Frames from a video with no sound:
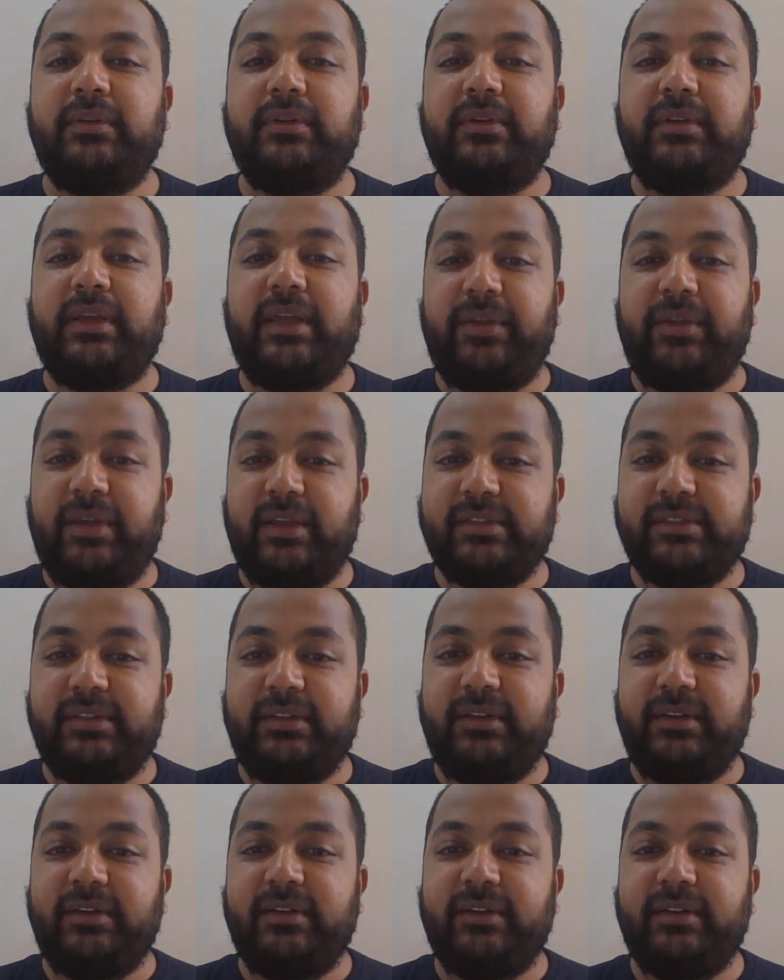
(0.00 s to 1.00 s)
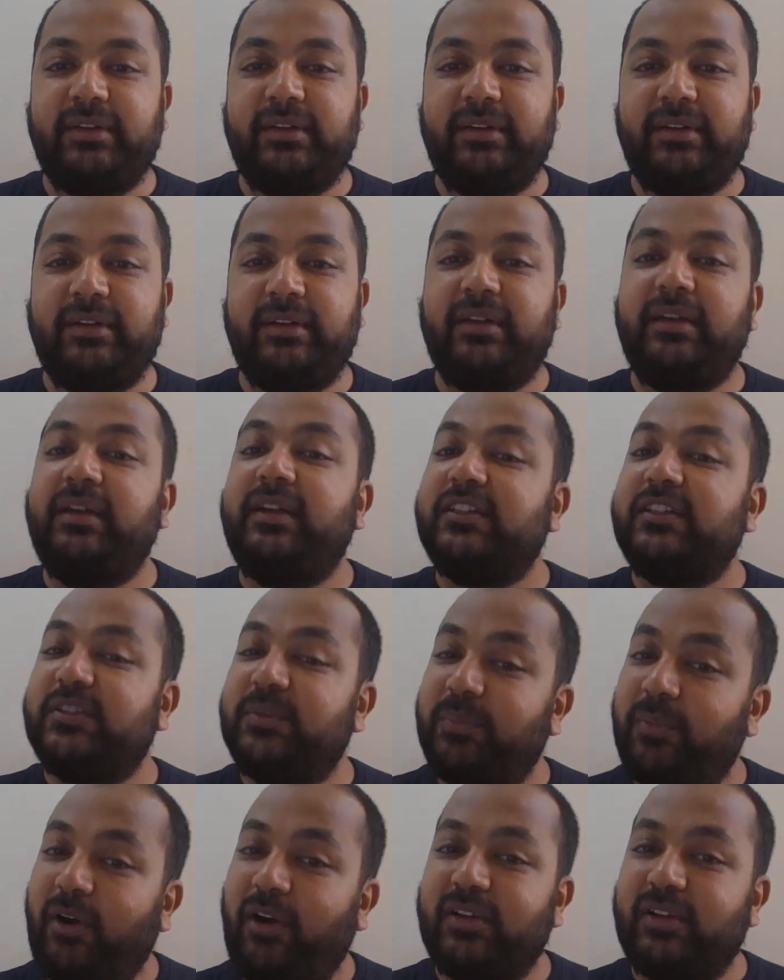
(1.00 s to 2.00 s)
Can you guess it? It's
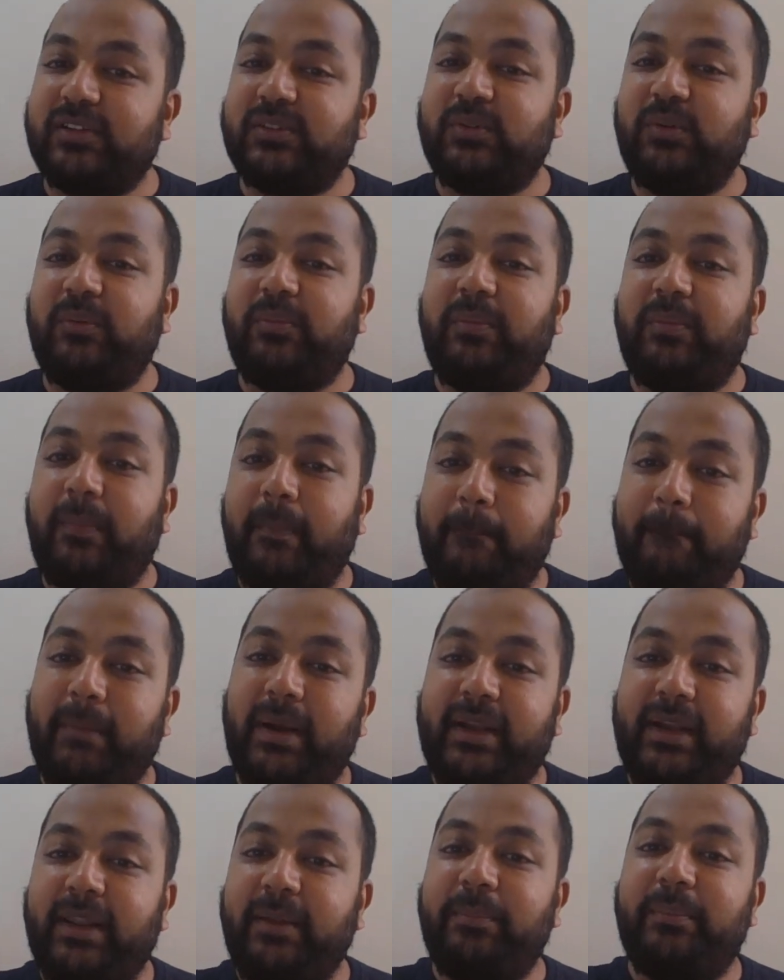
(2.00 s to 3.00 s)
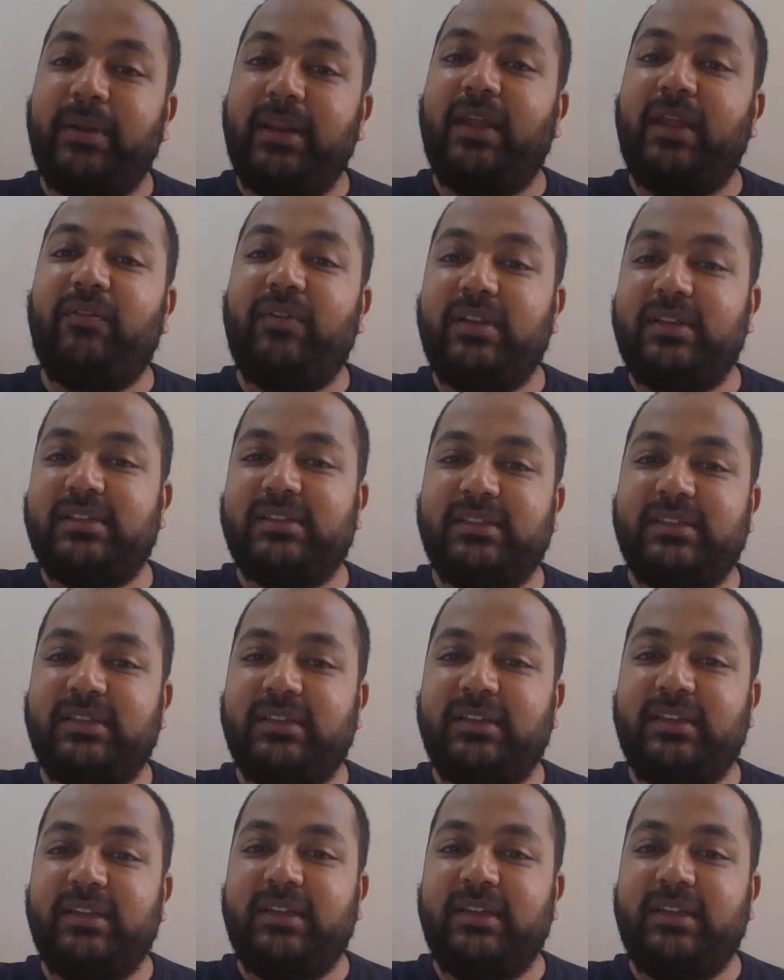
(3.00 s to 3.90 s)
product scope. Multiple levels.